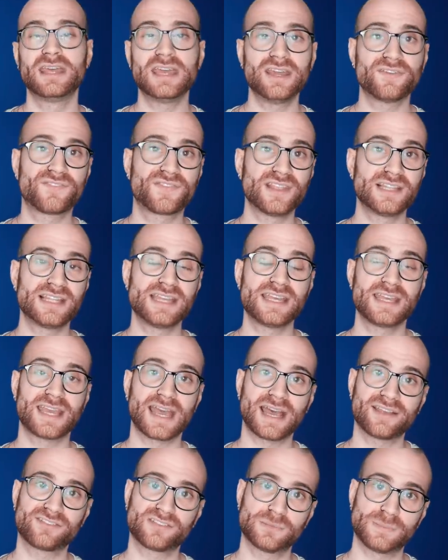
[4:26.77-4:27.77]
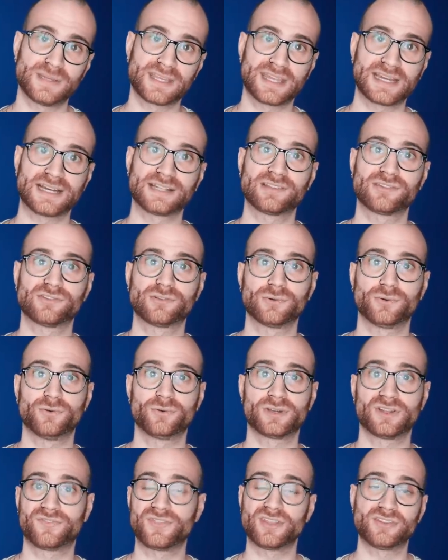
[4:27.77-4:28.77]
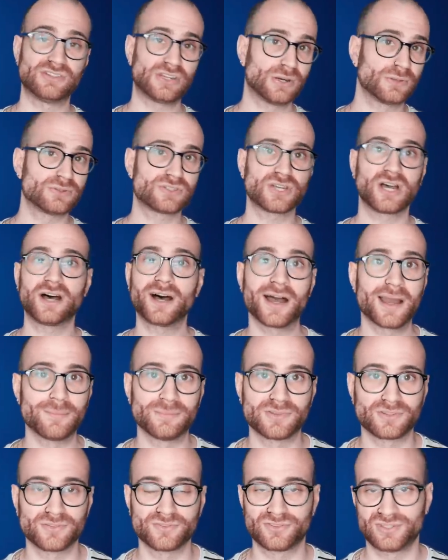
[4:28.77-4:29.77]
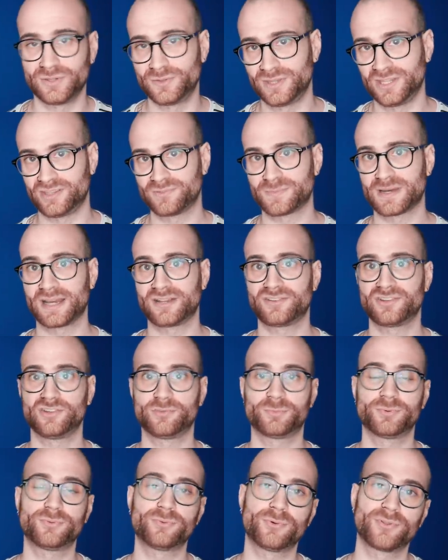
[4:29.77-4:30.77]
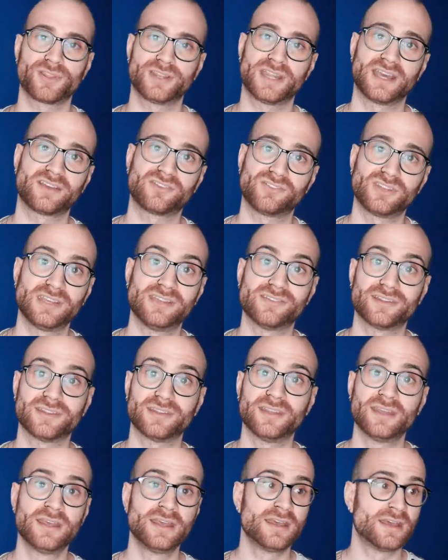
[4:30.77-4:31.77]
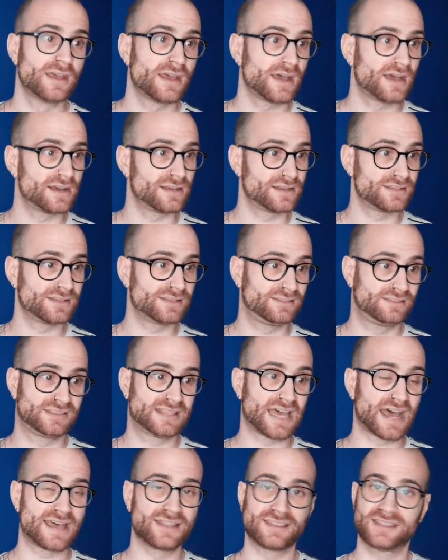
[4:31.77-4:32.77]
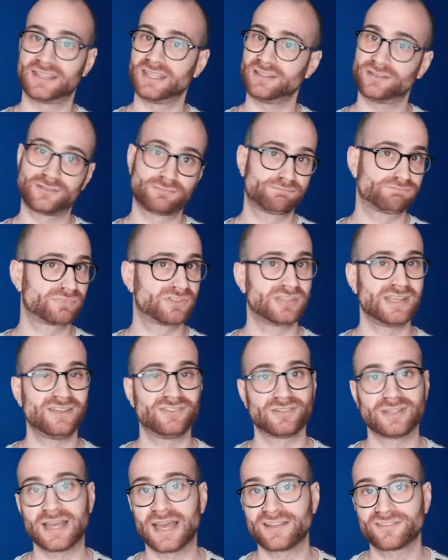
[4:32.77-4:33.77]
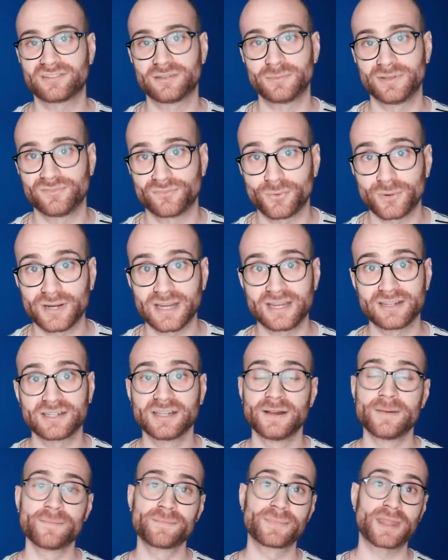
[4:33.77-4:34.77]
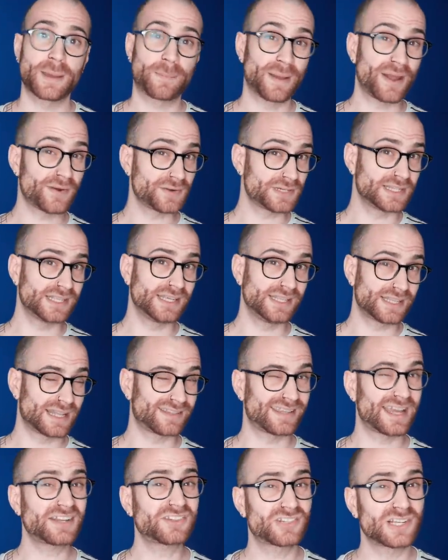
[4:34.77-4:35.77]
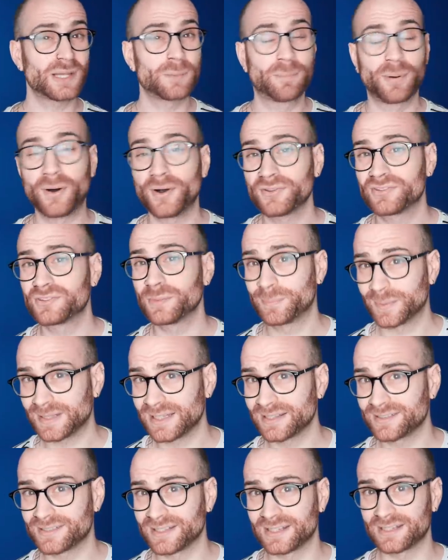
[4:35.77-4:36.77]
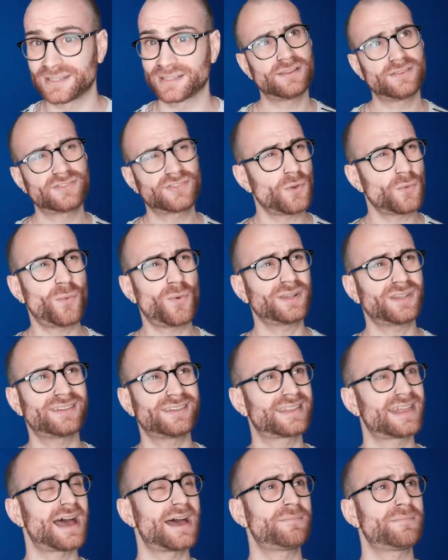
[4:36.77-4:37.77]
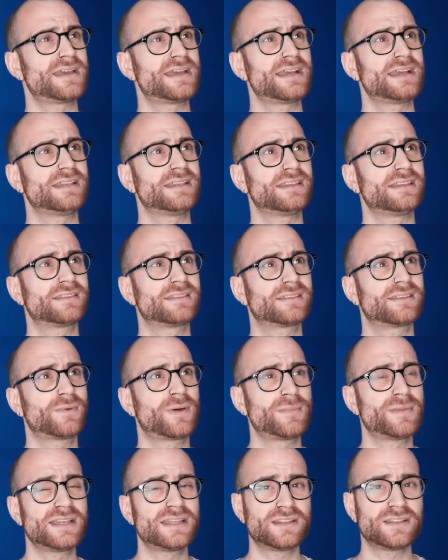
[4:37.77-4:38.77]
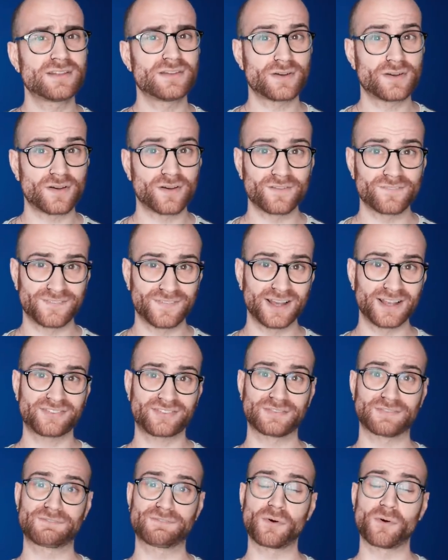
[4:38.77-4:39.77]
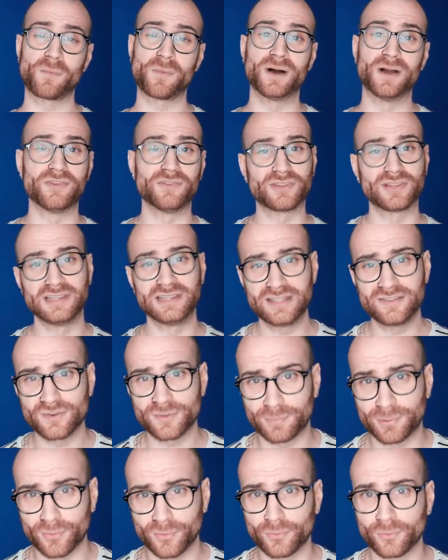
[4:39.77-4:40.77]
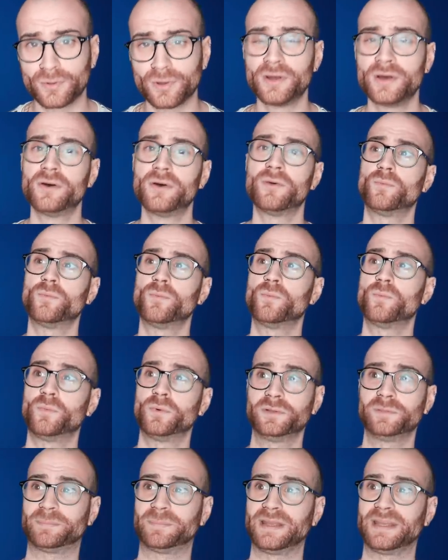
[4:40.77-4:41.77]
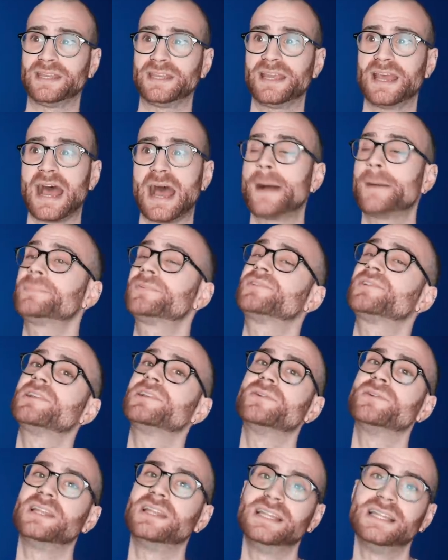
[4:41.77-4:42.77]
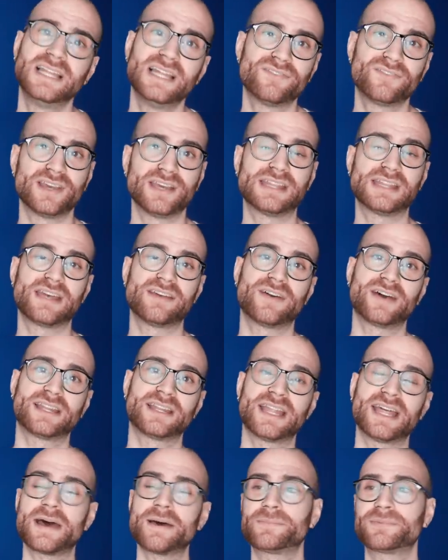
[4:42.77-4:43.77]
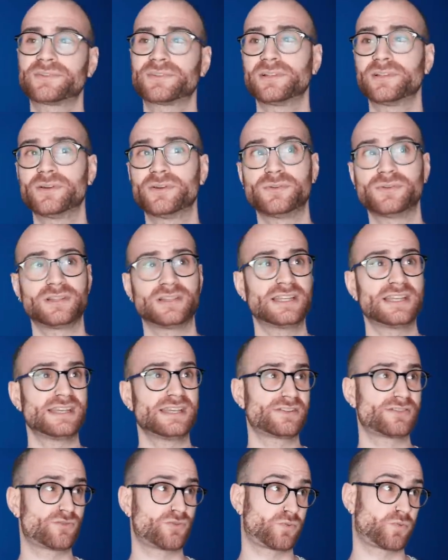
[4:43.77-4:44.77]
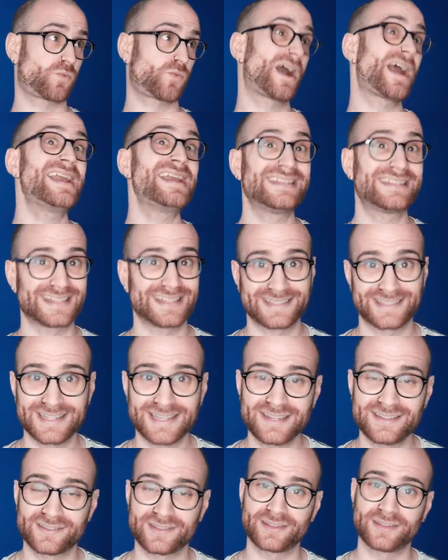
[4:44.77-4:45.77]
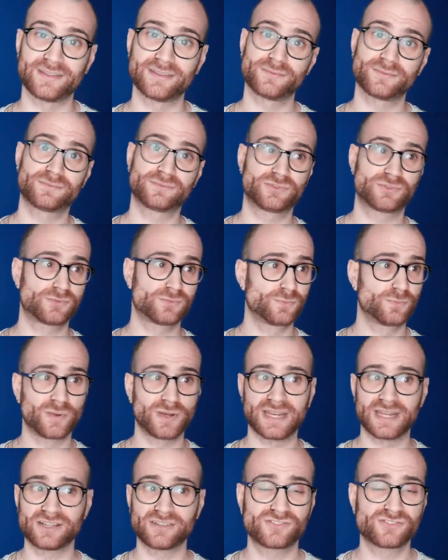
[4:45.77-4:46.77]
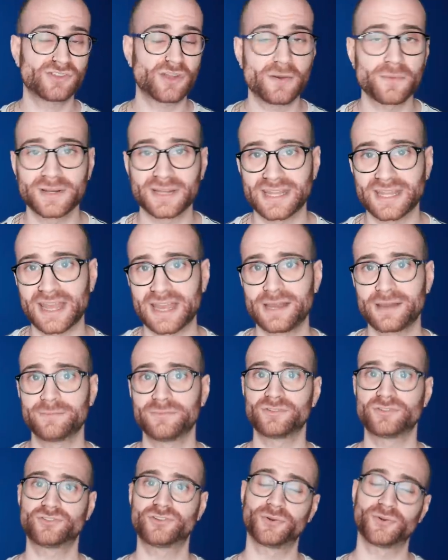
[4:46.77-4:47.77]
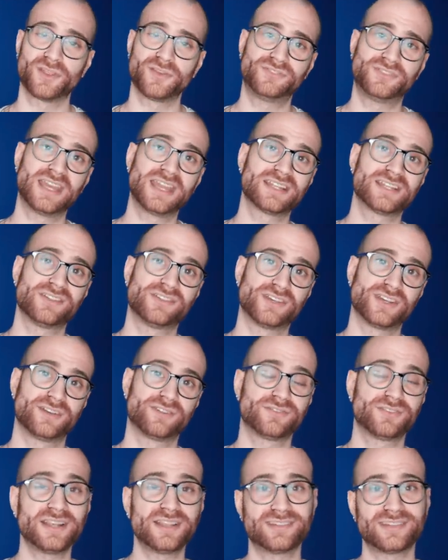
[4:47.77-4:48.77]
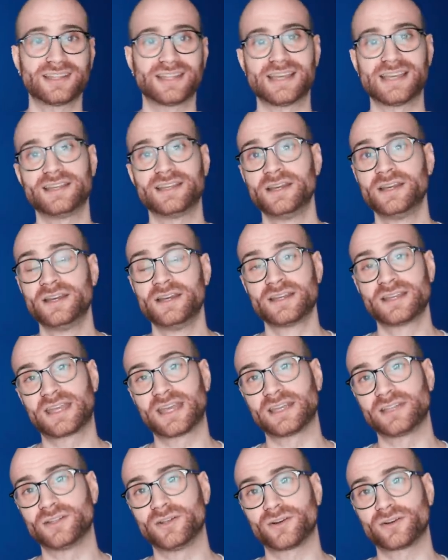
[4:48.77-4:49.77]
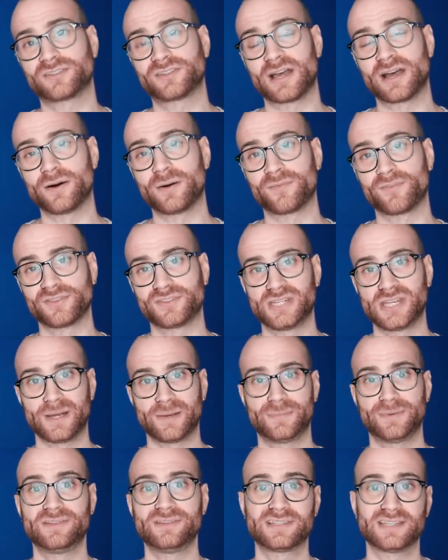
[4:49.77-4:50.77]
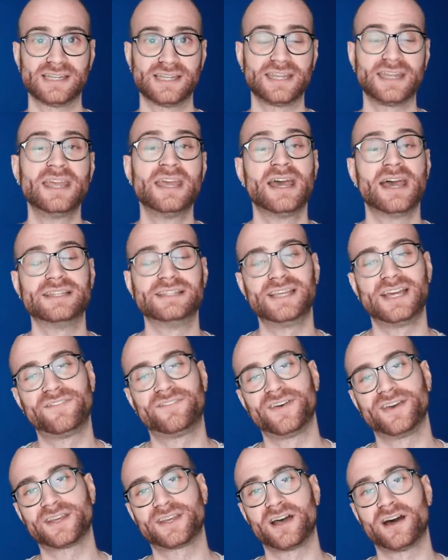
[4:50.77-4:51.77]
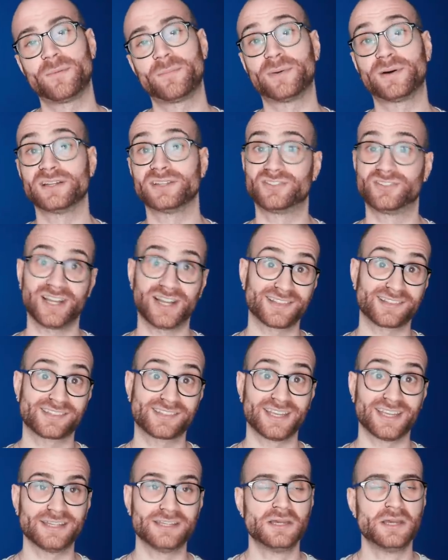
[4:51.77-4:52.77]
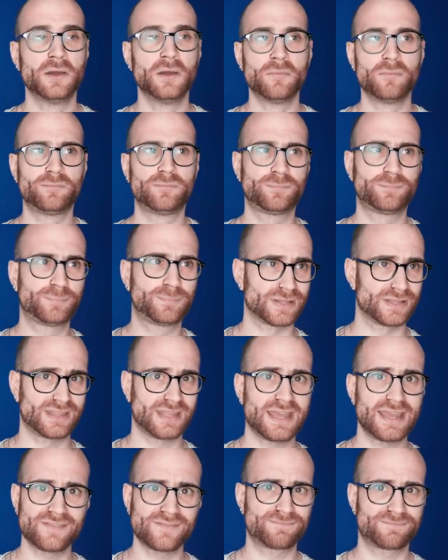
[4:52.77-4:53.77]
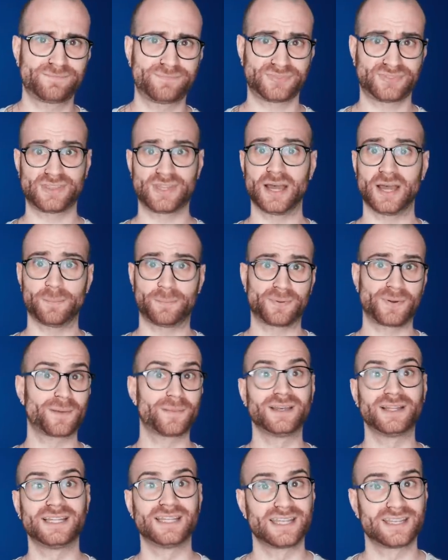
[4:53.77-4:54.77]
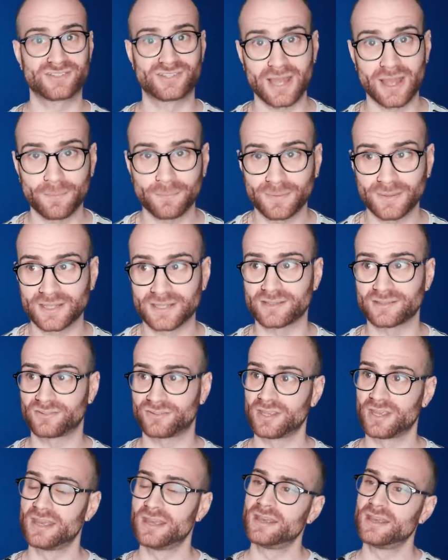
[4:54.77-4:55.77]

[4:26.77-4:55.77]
if the league has to be cancelled, if there's no time to do these matches before the next season, that this season has to be void. Apparently, that's actually a possibility. So what does that mean? I mean, first and foremost, Liverpool will be absolutely livid. They've had an absolutely crazy season, winning so many games. Sure, they've taken a turn recently, getting knocked out of the Champions League and the FA Cup by Chelsea, but they are Premier League champions.